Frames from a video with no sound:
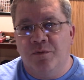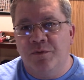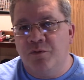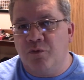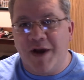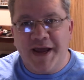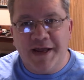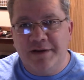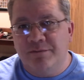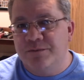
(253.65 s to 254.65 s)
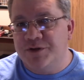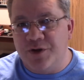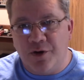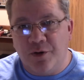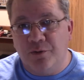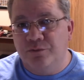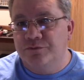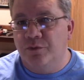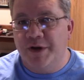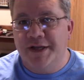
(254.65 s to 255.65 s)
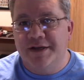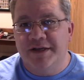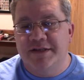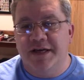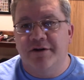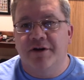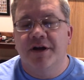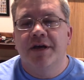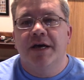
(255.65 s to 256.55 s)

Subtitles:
rain, snow, wind, etc.